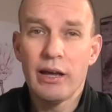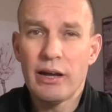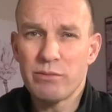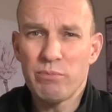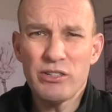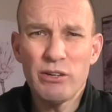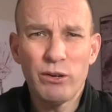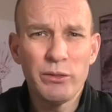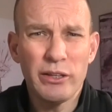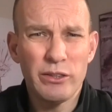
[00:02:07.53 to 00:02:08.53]
especially
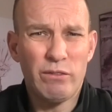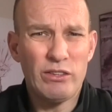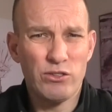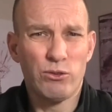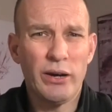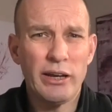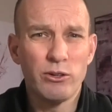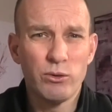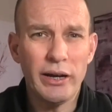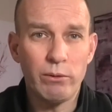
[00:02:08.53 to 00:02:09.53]
from the Victorian
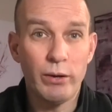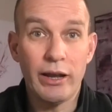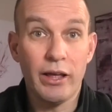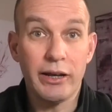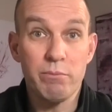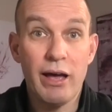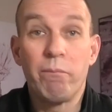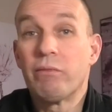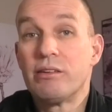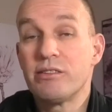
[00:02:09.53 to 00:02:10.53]
grid, where like
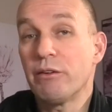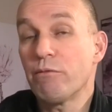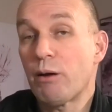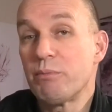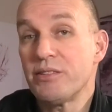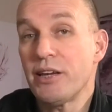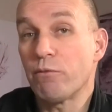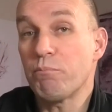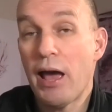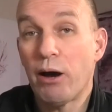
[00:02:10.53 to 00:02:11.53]
about 75%
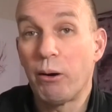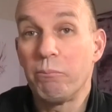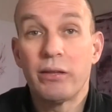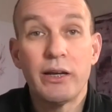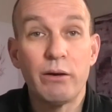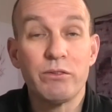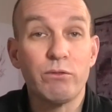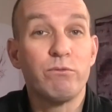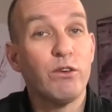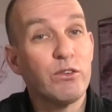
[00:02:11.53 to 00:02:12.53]
of power comes
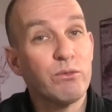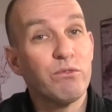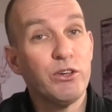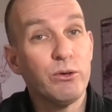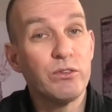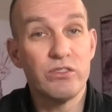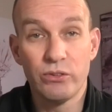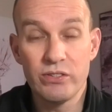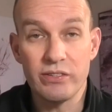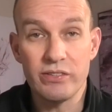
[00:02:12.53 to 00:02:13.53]
from fossil fuel
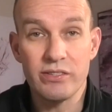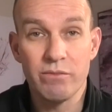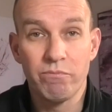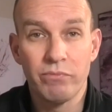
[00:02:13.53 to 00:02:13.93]
sources.